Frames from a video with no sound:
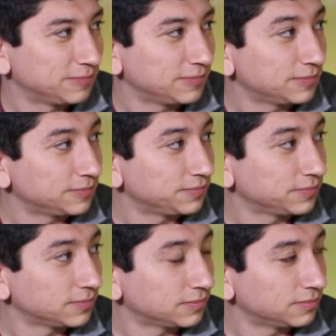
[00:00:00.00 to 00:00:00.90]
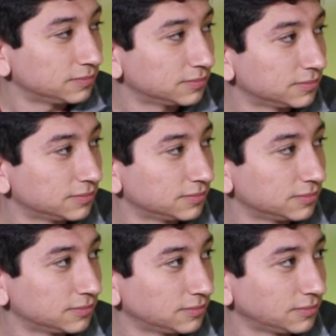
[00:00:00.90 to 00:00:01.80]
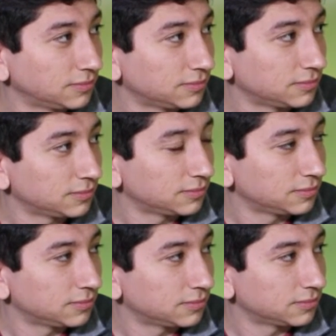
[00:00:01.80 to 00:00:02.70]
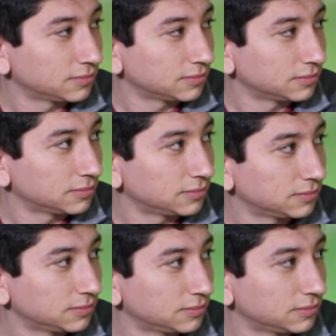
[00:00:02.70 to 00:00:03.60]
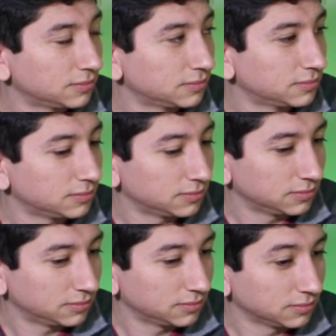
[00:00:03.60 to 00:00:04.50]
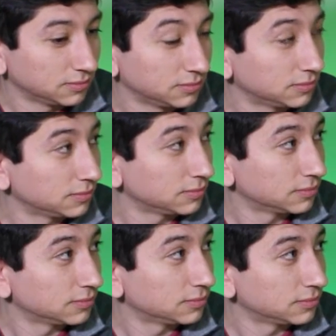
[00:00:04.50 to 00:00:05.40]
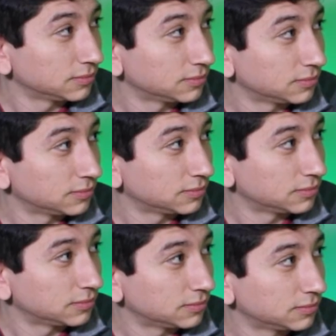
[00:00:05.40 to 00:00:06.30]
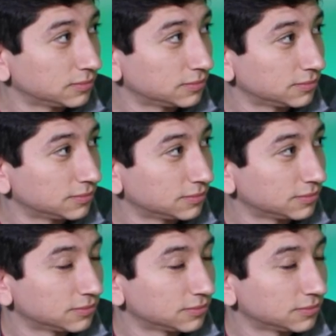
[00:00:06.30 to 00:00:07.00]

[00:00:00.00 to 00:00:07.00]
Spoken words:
(not speaking)